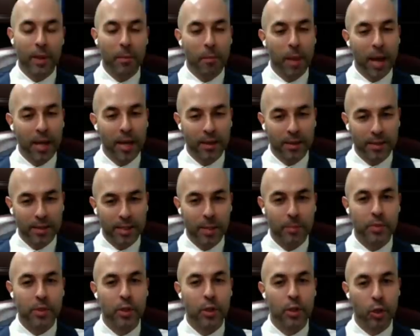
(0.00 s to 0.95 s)
And they might
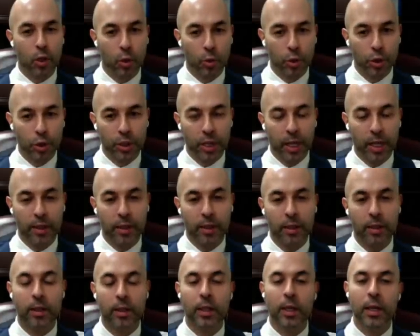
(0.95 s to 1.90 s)
attempt to negotiate
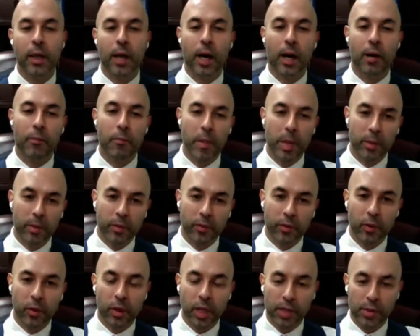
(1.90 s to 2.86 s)
it, maybe
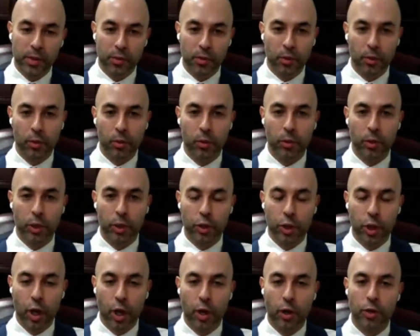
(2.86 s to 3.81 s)
for a lesser included
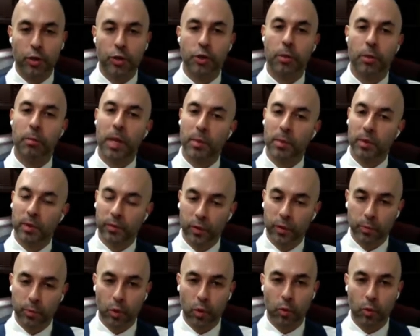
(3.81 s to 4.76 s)
charge, maybe
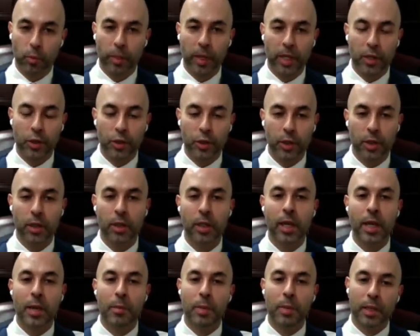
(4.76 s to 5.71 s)
for
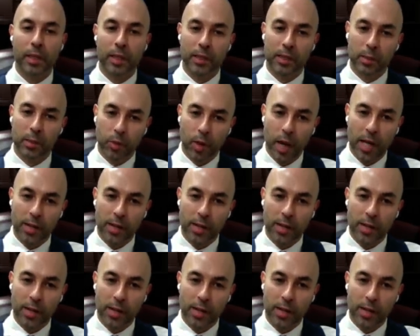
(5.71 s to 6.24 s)
probation, because the